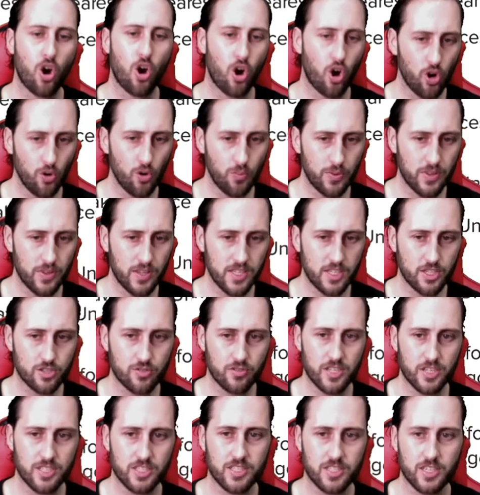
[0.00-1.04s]
openly
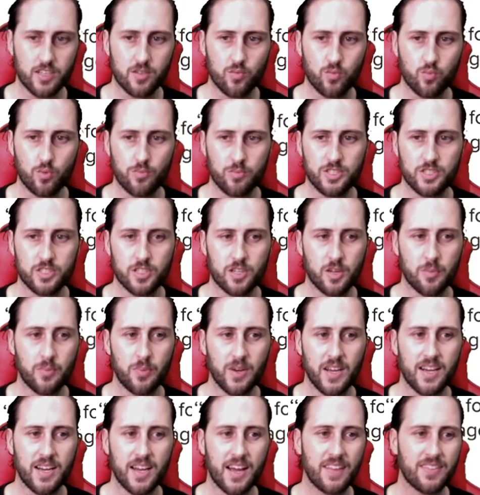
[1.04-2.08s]
transgender woman to
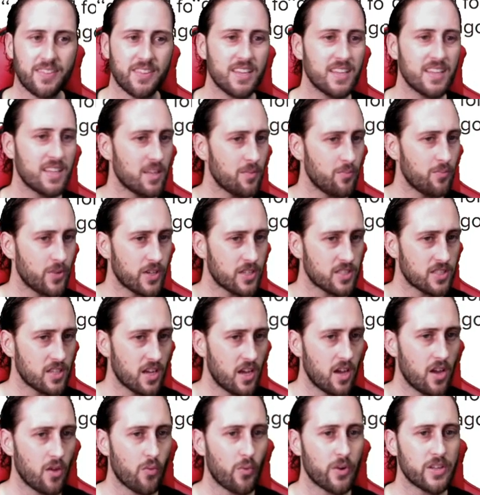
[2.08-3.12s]
compete at the Olympics
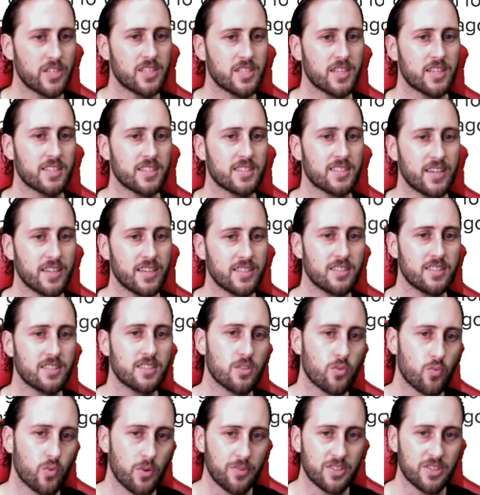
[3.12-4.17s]
when she contested the
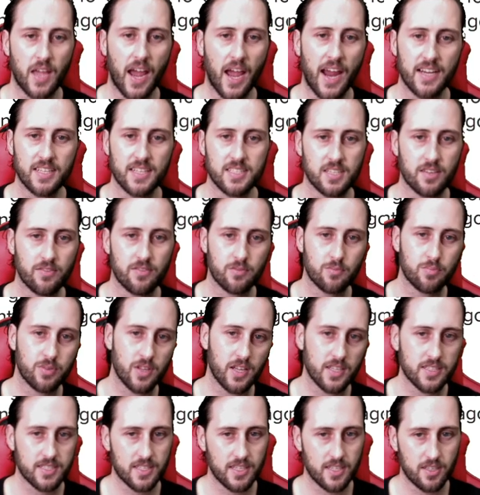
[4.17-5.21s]
women's 87
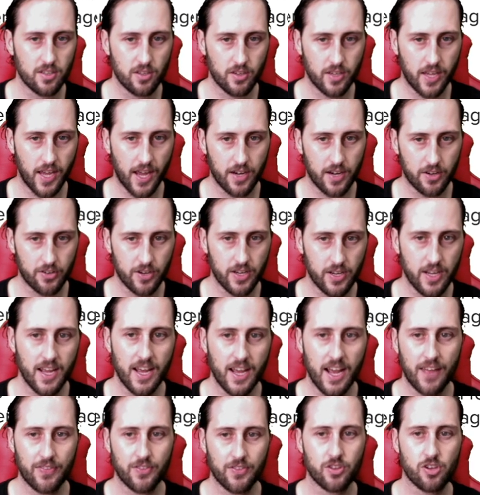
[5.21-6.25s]
plus kilo category
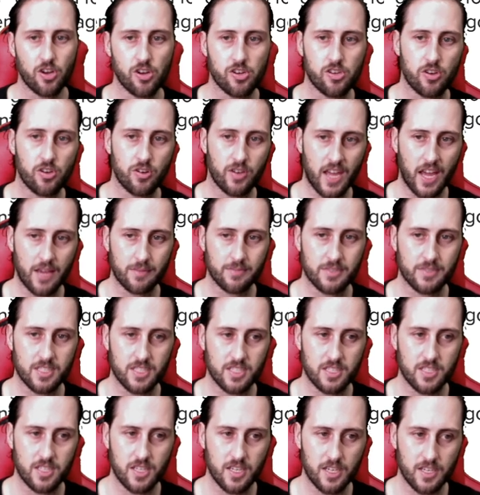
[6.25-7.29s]
at the Tokyo Games
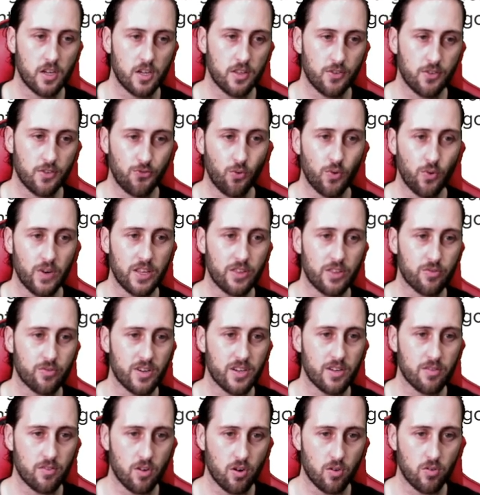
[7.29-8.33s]
this year. The 43
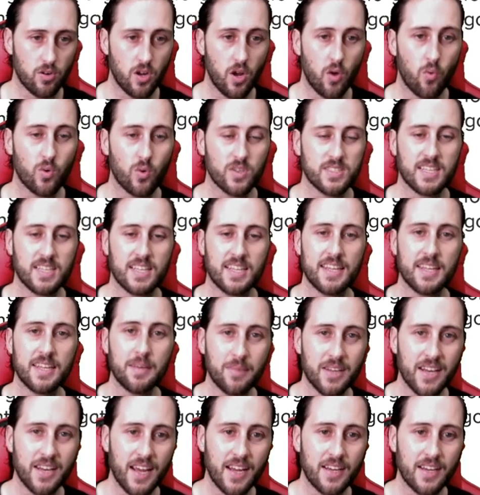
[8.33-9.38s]
year old was
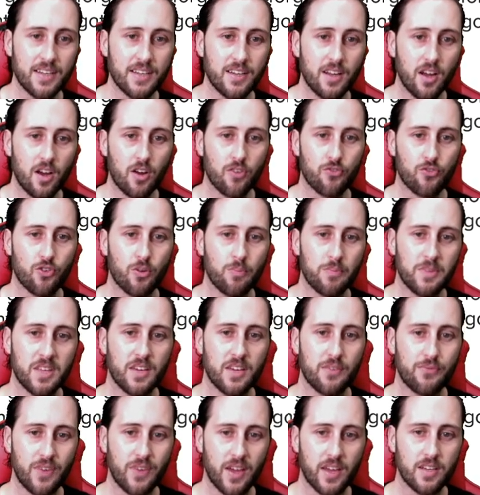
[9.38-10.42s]
eliminated from the
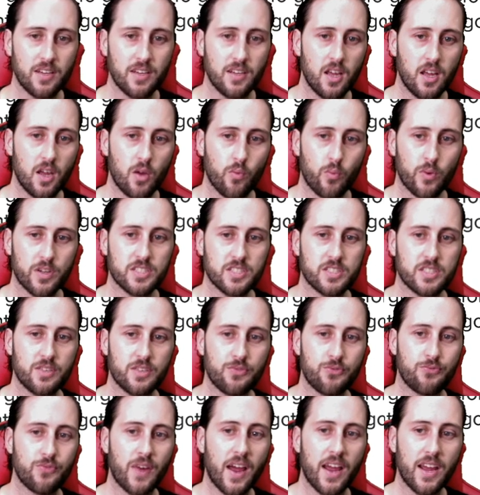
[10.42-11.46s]
event when she
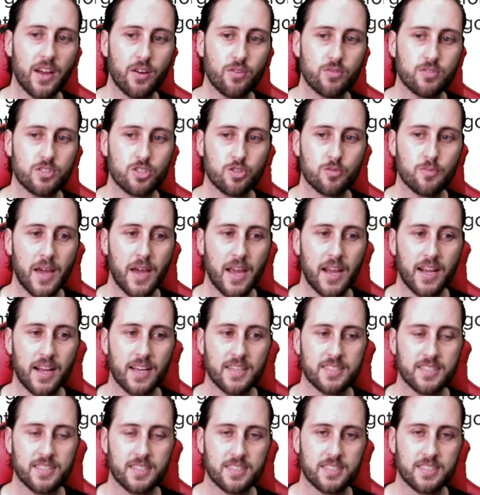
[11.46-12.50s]
failed to make a
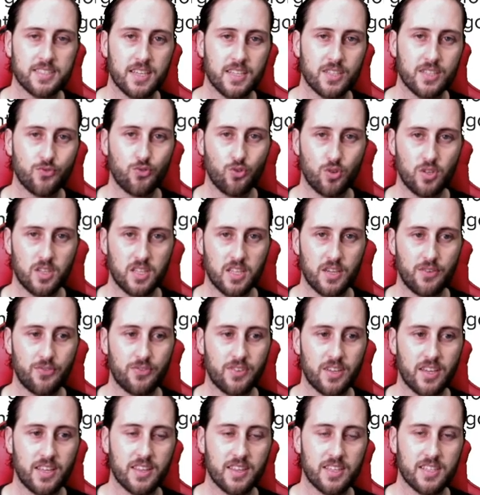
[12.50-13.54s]
successful lift
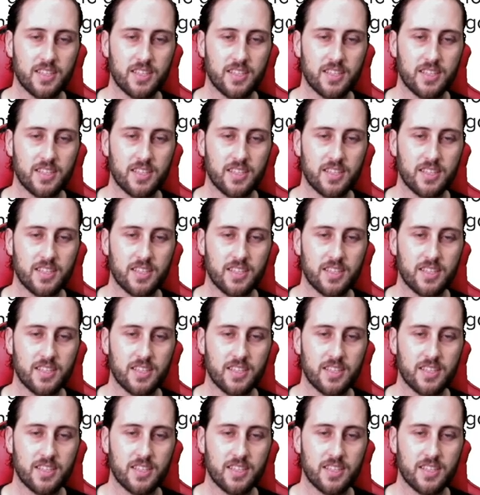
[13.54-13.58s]
in the